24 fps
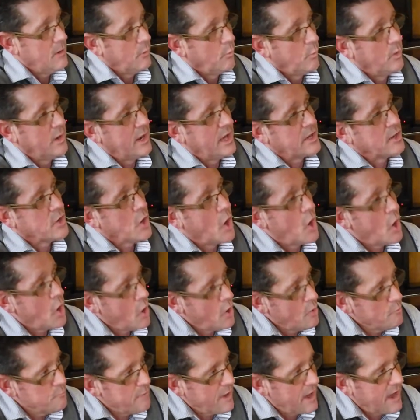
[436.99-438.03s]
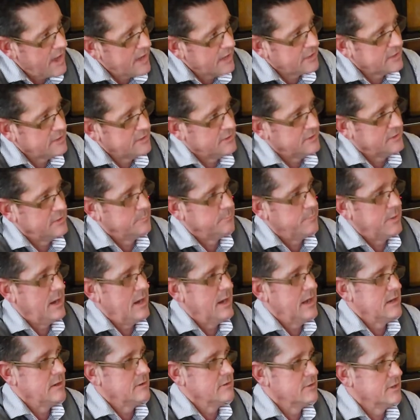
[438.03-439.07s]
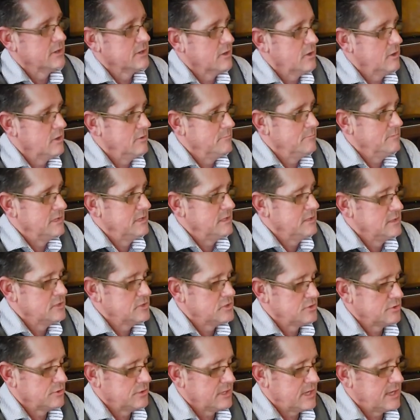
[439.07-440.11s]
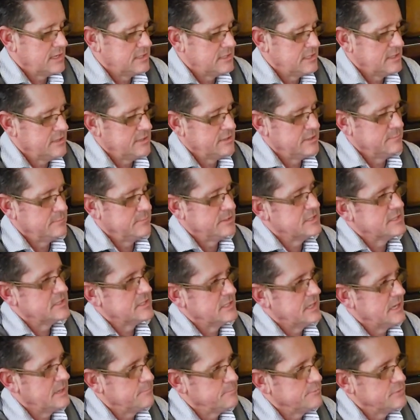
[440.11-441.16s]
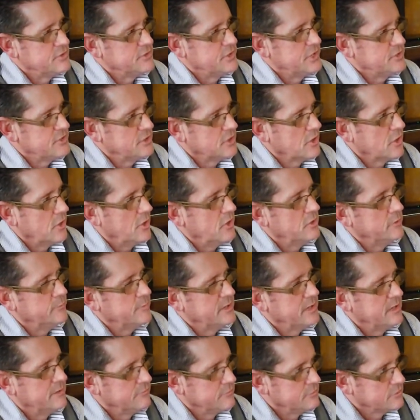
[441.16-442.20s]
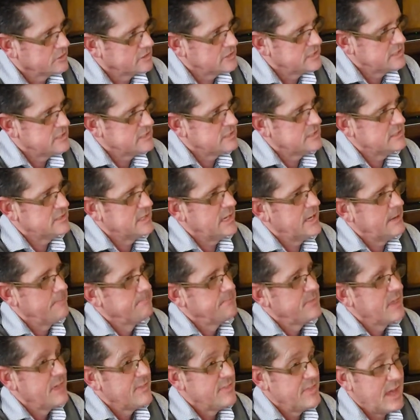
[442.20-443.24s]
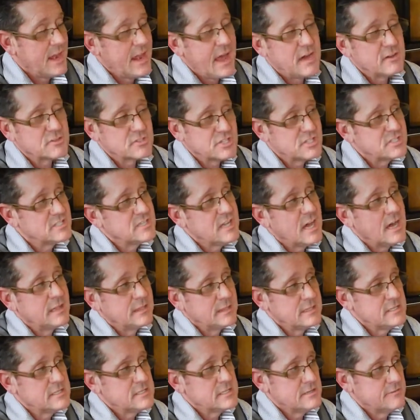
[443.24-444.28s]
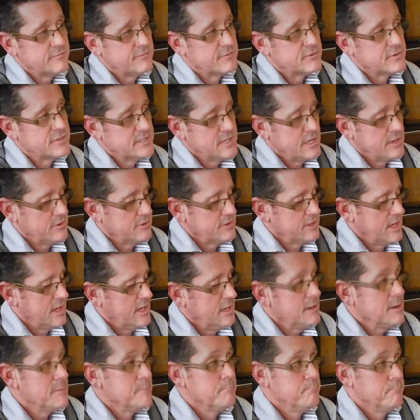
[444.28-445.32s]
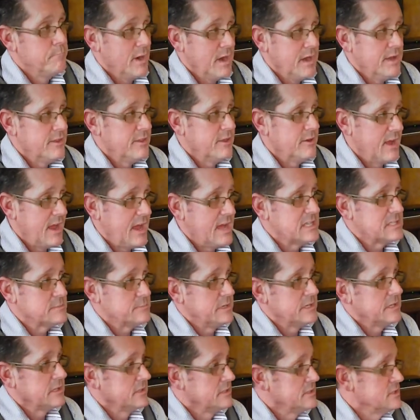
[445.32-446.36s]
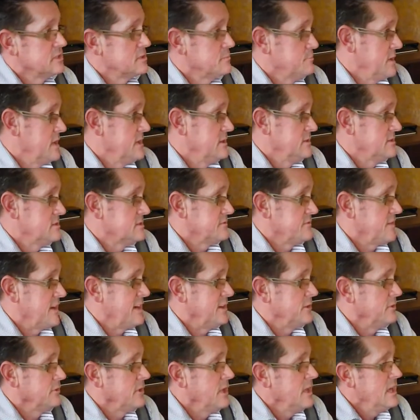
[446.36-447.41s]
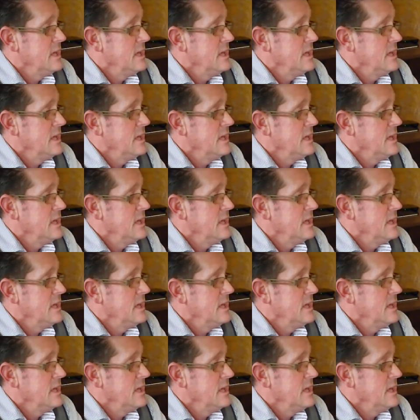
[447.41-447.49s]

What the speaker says: When I call back the buyer that called me initially, I tell them, listen, I appreciate you calling me. I've looked into that. That house is not listed for sale yet, but there has been a lis pendens filed.